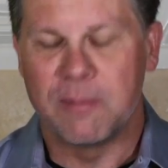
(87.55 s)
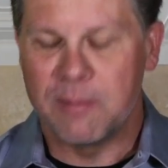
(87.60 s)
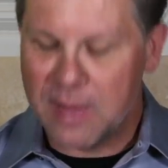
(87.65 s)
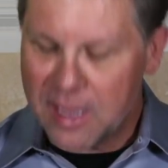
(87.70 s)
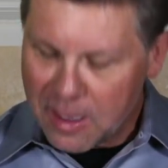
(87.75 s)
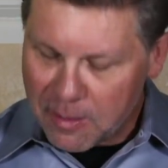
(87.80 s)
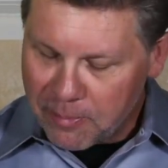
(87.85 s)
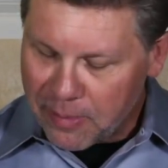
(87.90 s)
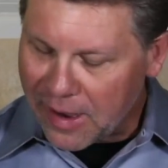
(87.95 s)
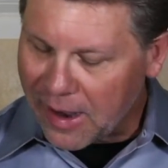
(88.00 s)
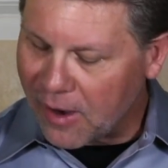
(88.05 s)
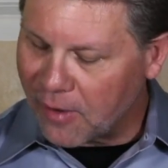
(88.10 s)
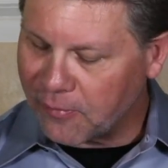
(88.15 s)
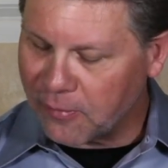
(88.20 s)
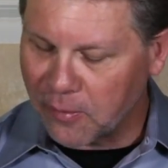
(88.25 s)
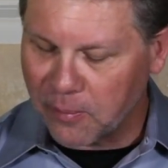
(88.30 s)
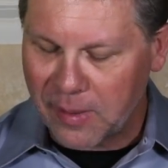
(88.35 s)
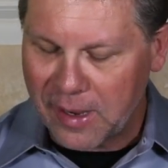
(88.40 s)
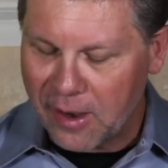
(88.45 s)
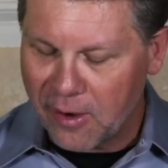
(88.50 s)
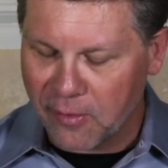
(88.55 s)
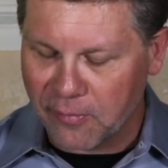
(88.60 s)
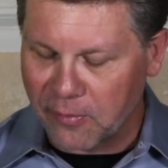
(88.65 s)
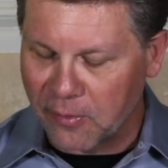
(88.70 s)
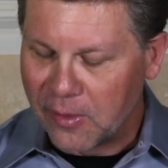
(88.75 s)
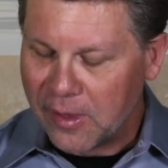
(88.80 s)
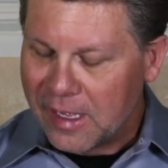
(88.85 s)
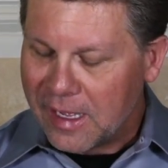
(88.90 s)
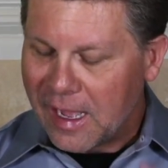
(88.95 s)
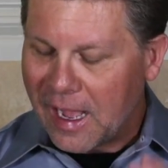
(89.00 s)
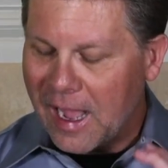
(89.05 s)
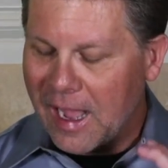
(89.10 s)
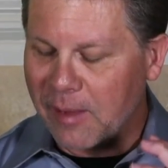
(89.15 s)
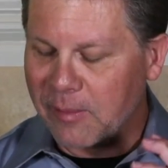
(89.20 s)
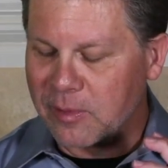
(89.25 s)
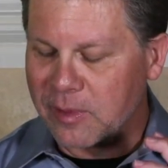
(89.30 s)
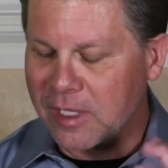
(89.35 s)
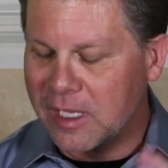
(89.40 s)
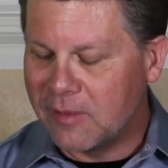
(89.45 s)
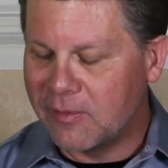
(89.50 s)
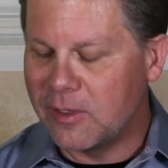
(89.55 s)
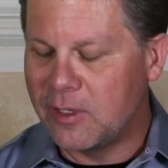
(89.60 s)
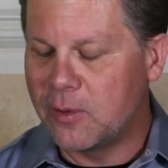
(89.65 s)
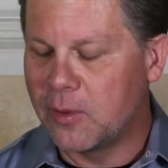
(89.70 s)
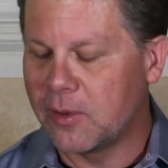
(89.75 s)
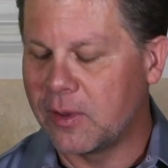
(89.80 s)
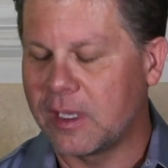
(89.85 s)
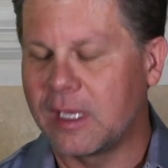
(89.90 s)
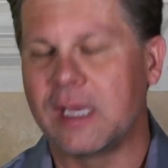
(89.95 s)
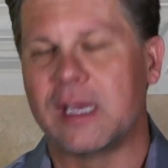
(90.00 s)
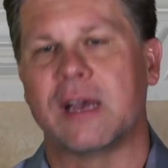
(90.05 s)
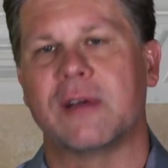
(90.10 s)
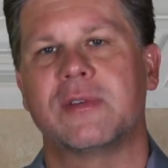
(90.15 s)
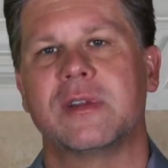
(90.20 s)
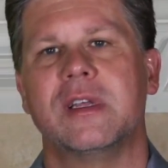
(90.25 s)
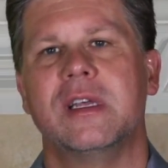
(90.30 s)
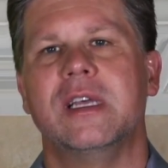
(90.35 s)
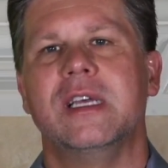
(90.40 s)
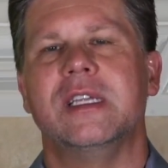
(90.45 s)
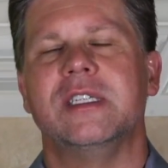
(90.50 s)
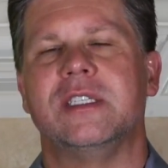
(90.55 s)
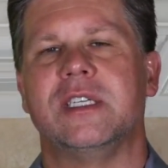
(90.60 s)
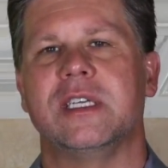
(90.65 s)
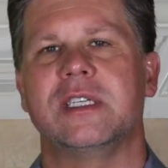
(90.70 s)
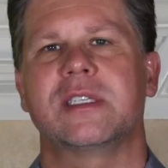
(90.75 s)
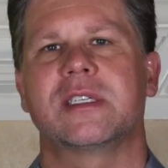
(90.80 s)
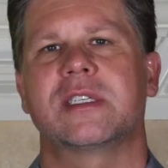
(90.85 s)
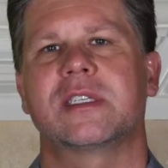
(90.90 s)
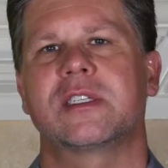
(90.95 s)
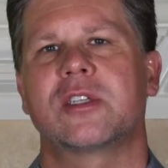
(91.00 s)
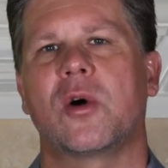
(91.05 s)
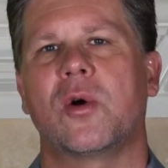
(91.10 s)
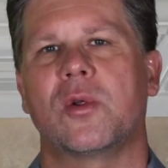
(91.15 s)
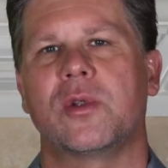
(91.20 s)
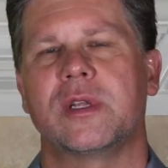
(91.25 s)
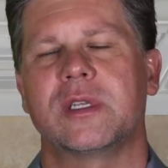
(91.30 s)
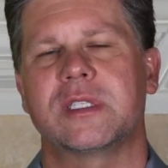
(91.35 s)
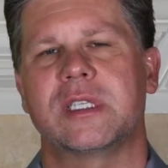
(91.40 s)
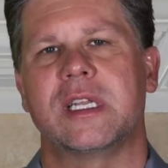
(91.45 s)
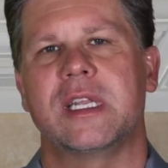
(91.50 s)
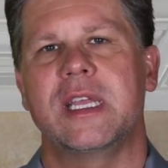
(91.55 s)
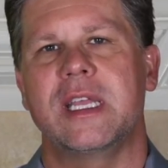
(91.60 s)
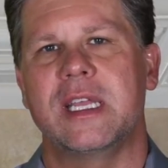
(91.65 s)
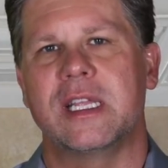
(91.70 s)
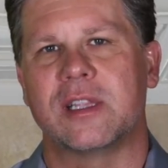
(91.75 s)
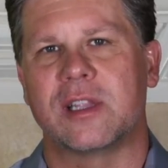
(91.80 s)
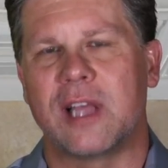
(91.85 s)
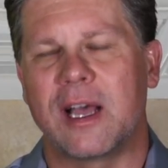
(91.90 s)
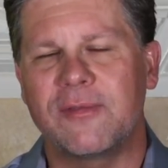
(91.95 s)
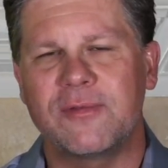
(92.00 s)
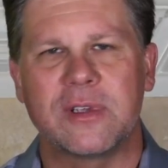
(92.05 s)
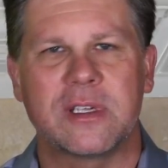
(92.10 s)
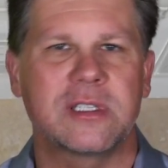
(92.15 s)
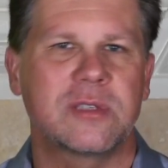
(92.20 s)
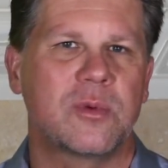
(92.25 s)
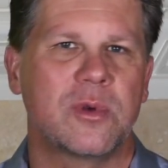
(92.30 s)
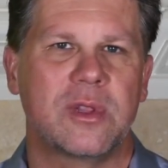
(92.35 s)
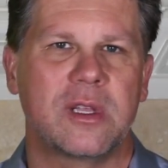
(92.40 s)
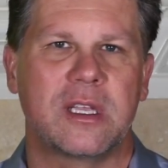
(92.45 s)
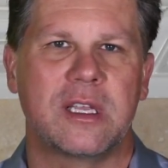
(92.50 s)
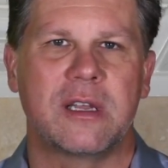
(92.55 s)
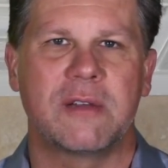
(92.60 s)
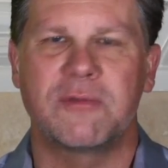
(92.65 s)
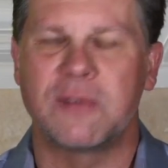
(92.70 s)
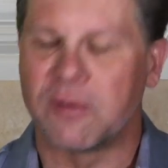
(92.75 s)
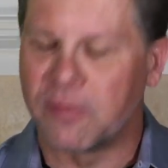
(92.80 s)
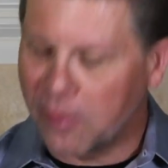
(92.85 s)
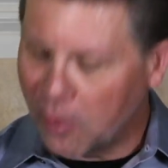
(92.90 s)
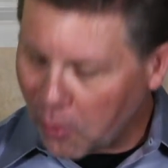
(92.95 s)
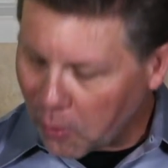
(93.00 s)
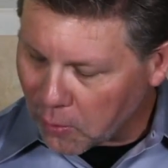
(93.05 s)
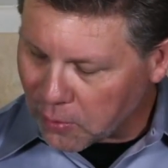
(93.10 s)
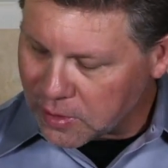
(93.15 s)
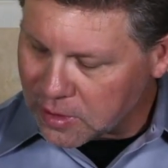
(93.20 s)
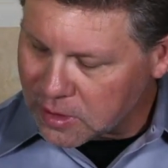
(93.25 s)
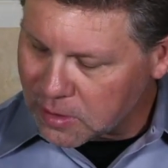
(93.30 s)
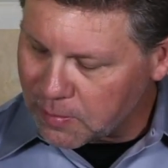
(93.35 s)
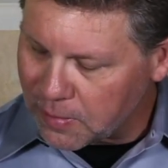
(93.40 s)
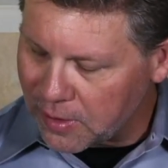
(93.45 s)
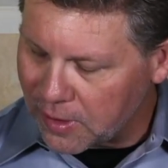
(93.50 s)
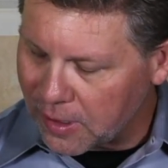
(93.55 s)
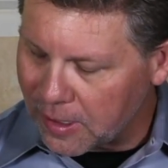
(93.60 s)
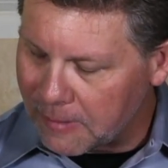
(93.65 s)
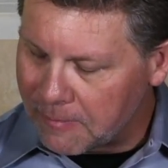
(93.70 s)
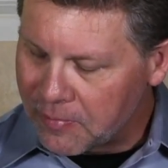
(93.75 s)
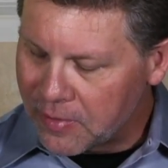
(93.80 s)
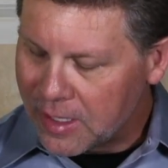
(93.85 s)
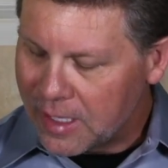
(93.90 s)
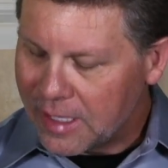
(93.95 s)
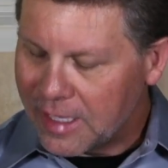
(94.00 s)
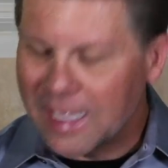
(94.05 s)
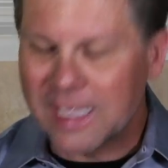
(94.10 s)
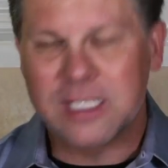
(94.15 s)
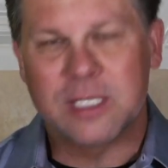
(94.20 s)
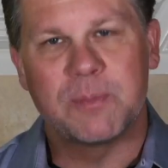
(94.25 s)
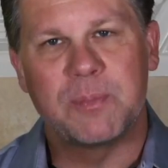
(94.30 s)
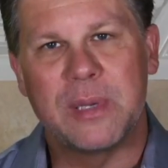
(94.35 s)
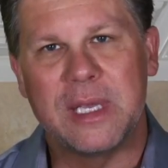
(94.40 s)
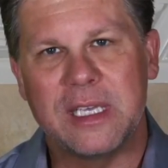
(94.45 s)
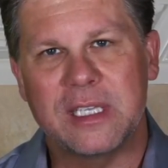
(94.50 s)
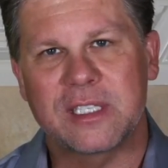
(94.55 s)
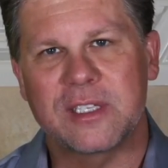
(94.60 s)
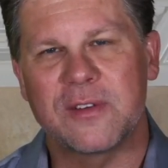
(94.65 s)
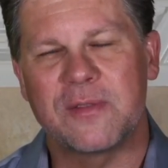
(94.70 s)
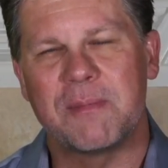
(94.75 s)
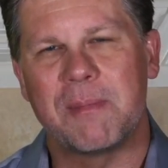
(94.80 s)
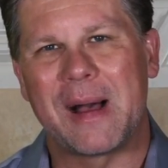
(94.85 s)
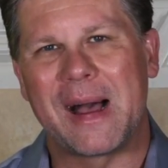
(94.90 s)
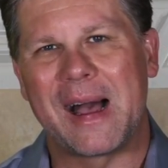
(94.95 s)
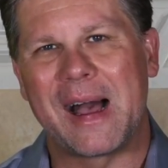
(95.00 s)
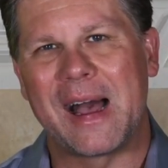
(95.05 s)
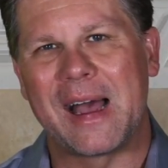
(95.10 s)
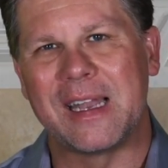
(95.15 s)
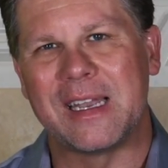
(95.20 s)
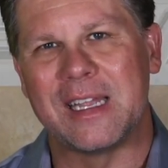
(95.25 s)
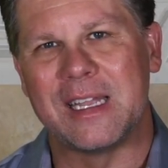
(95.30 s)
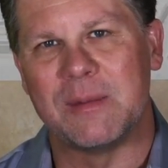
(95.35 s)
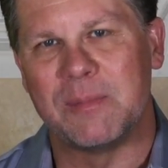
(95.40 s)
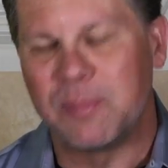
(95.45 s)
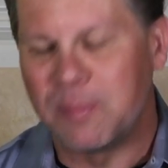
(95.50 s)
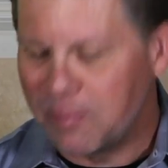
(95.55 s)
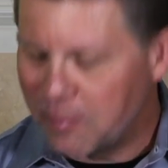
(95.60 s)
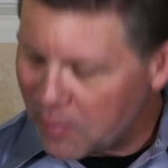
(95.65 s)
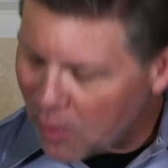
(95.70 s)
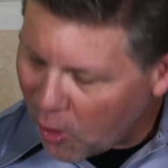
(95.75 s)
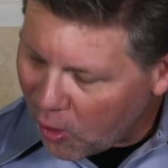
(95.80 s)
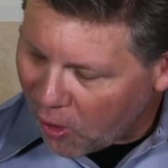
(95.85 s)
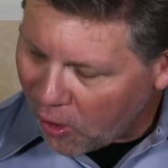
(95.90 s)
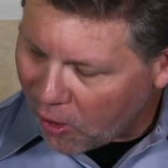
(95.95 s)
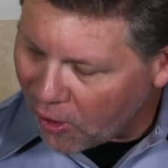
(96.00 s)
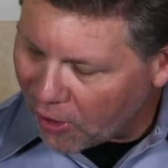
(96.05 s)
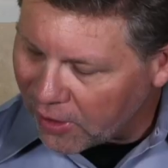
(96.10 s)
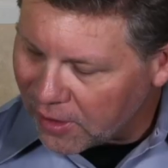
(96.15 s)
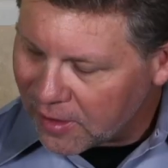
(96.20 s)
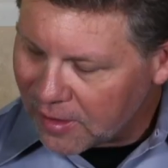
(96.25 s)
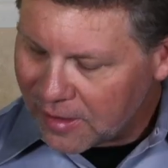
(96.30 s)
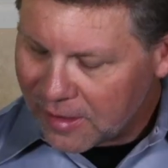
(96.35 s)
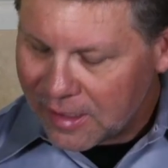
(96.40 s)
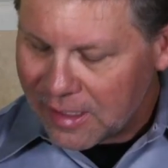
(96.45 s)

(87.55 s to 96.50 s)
Man, powerful, powerful. I'm leaving you with a gift. Jesus told us that He left us with a gift of the Holy Spirit. That's peace of mind and heart.